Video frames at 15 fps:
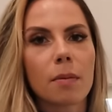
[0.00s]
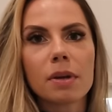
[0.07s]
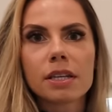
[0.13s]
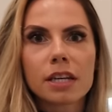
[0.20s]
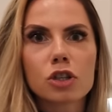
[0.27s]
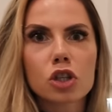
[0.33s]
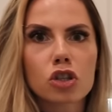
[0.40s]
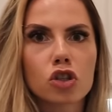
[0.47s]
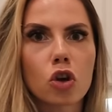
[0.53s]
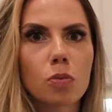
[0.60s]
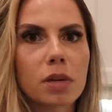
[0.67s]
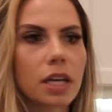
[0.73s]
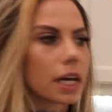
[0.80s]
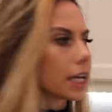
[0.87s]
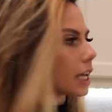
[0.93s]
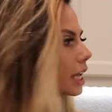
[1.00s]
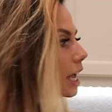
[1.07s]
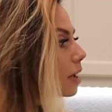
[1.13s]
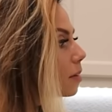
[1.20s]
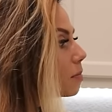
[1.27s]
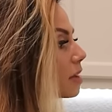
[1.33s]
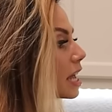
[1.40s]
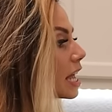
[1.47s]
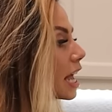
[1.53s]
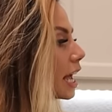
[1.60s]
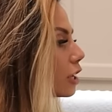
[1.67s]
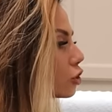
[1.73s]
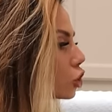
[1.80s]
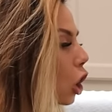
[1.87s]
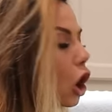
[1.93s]
Llamadine just told me that him
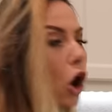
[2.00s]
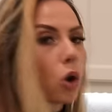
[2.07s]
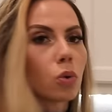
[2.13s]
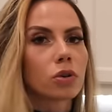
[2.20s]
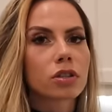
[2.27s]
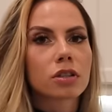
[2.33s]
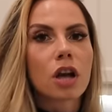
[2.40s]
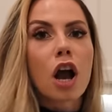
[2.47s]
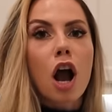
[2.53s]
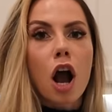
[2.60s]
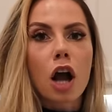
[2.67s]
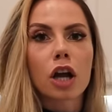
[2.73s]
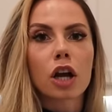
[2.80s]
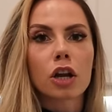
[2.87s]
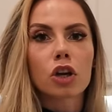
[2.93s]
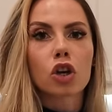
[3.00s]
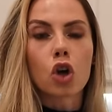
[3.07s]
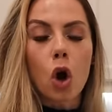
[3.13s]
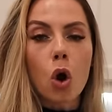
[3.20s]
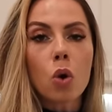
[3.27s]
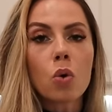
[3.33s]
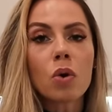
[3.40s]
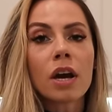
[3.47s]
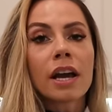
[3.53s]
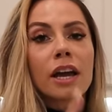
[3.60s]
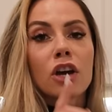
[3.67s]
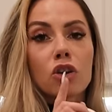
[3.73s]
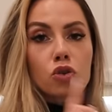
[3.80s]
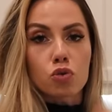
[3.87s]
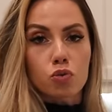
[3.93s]
and Toast are going to go
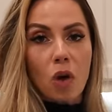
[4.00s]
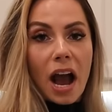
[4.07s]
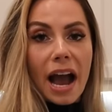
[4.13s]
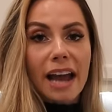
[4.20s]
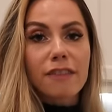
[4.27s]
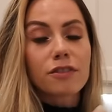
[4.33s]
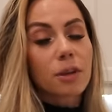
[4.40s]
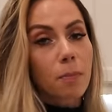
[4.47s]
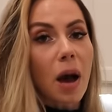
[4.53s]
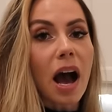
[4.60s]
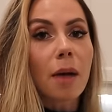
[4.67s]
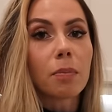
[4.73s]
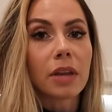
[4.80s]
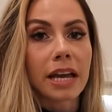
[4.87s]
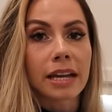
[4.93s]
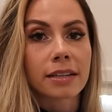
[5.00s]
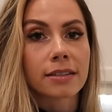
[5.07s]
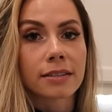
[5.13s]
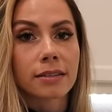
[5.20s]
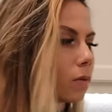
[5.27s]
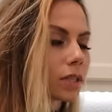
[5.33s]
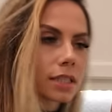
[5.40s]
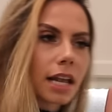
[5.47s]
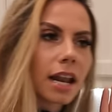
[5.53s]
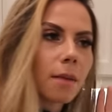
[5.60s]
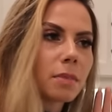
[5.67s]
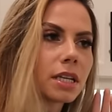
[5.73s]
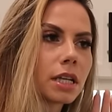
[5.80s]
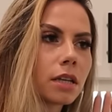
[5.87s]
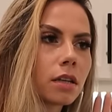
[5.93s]
drive to Publix. What's that,
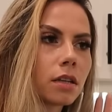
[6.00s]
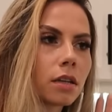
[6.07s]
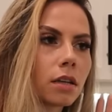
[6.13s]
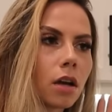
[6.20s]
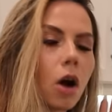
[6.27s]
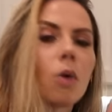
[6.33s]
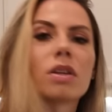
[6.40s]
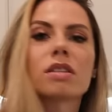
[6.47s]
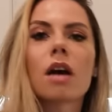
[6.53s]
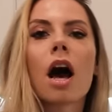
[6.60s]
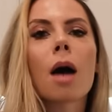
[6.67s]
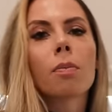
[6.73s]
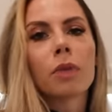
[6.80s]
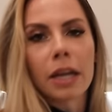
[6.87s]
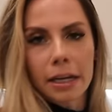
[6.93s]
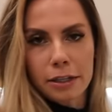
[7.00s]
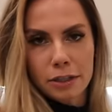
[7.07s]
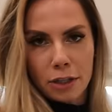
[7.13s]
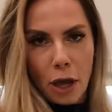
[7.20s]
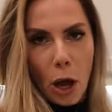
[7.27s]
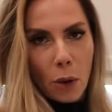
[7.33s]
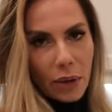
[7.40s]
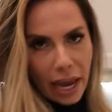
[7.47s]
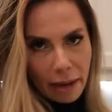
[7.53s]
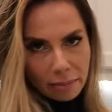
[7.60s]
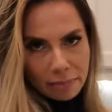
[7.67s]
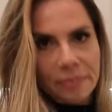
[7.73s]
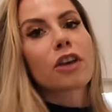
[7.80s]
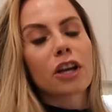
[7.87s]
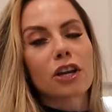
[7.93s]
Llamadine? Oh, it's Elblux. Okay.
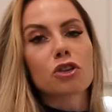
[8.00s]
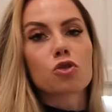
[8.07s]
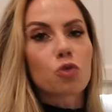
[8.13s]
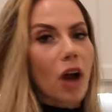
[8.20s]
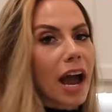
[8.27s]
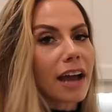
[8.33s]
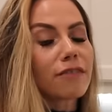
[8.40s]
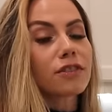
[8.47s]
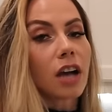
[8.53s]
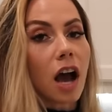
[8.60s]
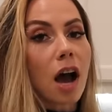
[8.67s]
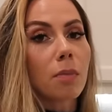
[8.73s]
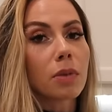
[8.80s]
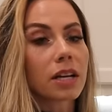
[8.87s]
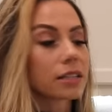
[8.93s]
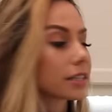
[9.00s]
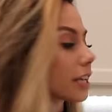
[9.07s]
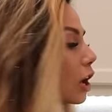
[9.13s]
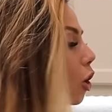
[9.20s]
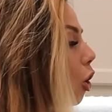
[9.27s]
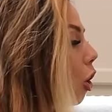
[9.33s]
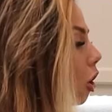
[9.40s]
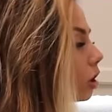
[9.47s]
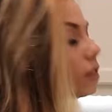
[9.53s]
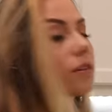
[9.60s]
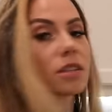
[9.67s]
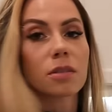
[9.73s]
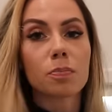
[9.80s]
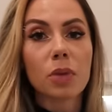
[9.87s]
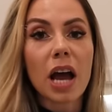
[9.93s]
They're gonna drive to Elblux and get all of
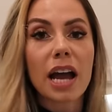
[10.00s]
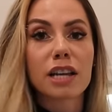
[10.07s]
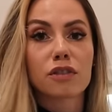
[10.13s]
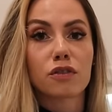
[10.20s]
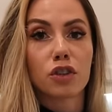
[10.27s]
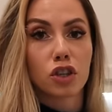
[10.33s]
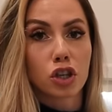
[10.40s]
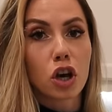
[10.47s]
the supplies for the